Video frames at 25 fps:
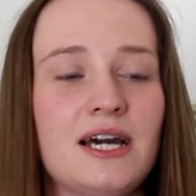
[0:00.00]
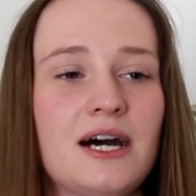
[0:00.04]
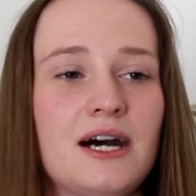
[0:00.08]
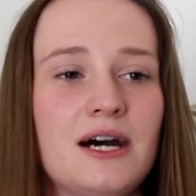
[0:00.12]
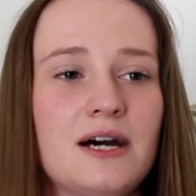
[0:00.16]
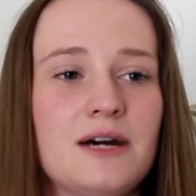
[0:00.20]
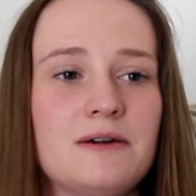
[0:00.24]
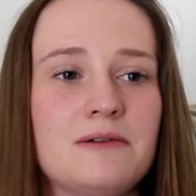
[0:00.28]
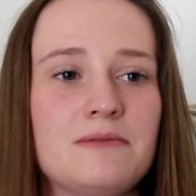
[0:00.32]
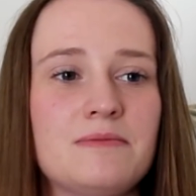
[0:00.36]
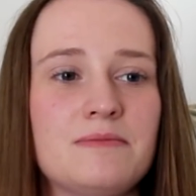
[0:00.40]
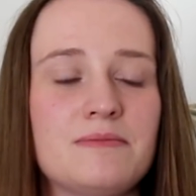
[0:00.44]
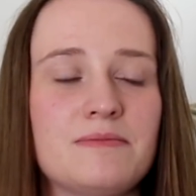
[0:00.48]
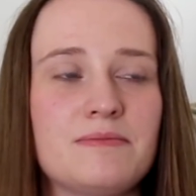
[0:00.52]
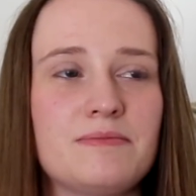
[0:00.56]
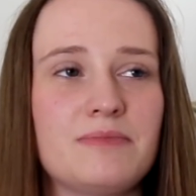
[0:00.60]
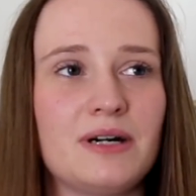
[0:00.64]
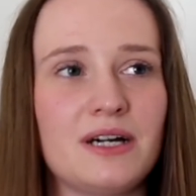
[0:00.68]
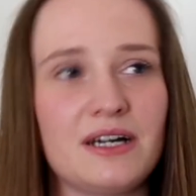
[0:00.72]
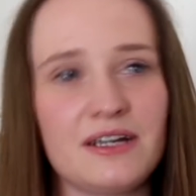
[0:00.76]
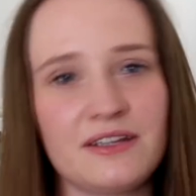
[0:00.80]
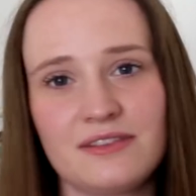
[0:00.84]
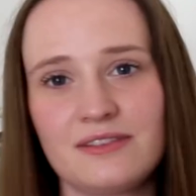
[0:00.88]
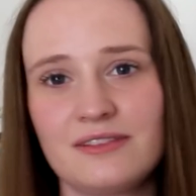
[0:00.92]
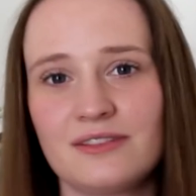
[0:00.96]
Um,
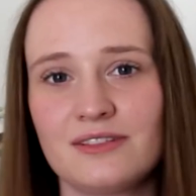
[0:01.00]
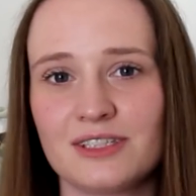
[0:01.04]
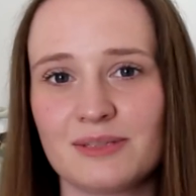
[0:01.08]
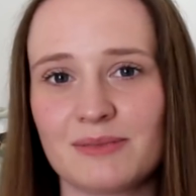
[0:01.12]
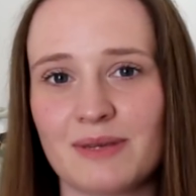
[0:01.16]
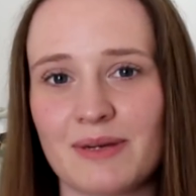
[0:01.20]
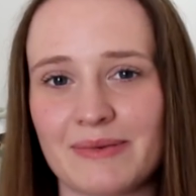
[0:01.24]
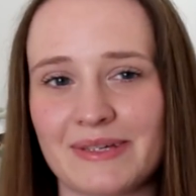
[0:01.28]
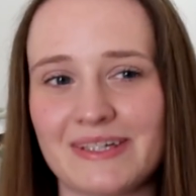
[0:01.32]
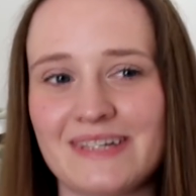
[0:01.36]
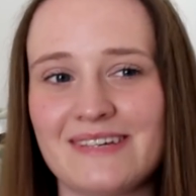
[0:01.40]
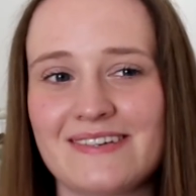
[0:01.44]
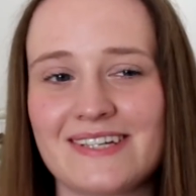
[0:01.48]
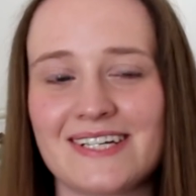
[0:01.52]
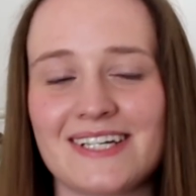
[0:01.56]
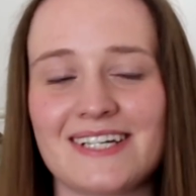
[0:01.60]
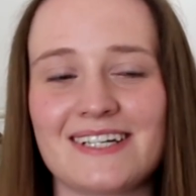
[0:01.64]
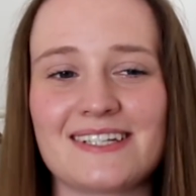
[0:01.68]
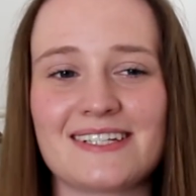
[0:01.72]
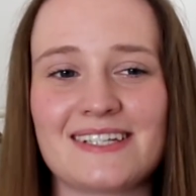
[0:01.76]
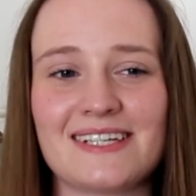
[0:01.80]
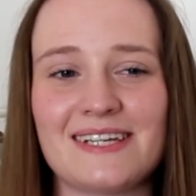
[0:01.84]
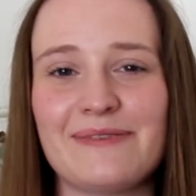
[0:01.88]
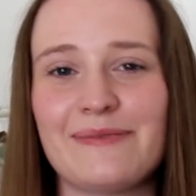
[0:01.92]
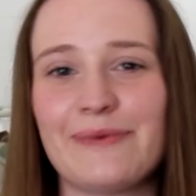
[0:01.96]
but I thought it might be interesting
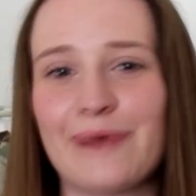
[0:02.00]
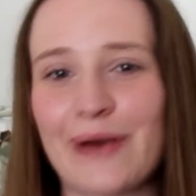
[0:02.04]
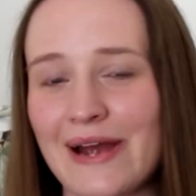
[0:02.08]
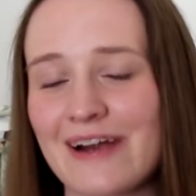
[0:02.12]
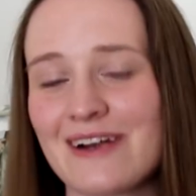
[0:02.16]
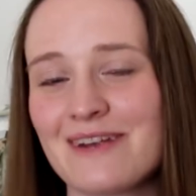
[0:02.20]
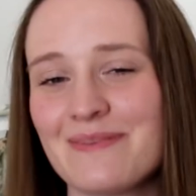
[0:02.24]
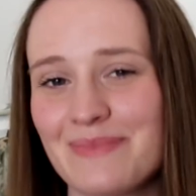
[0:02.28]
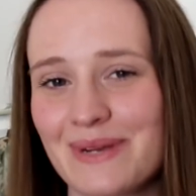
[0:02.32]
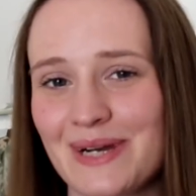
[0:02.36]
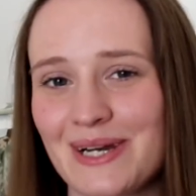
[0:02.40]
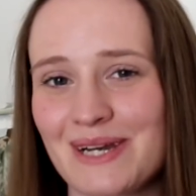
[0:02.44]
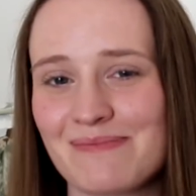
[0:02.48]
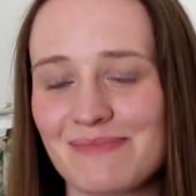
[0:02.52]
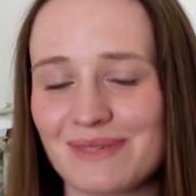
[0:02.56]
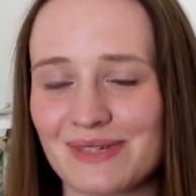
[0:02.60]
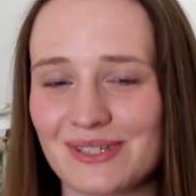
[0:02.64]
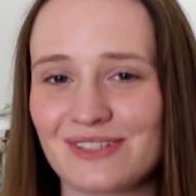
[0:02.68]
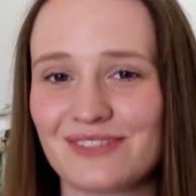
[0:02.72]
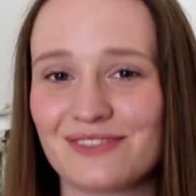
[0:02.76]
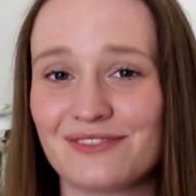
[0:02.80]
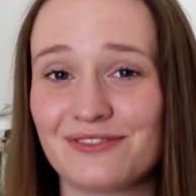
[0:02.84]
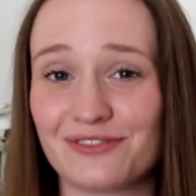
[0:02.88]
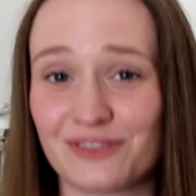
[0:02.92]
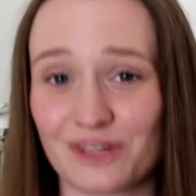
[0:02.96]
to see where I'm buying
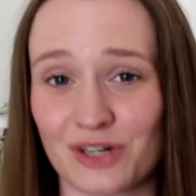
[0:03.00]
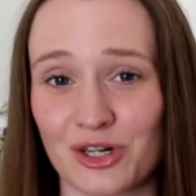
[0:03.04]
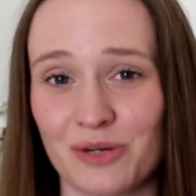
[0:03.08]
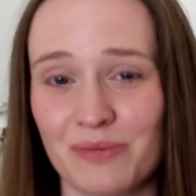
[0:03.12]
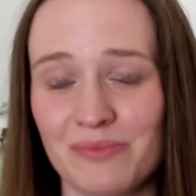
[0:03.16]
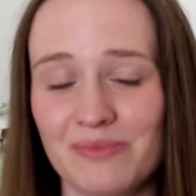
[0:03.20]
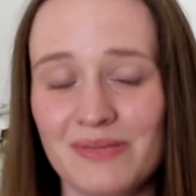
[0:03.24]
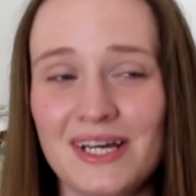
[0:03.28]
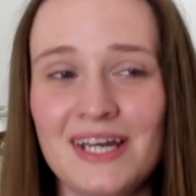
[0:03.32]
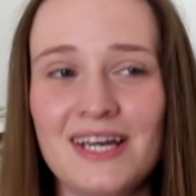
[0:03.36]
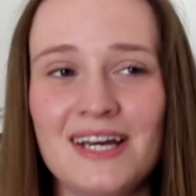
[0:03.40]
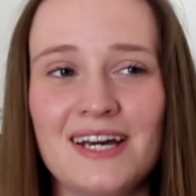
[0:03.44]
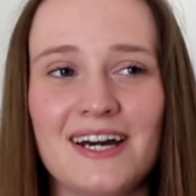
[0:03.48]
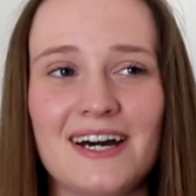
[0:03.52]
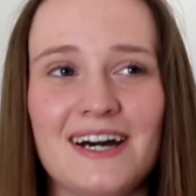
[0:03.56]
books from.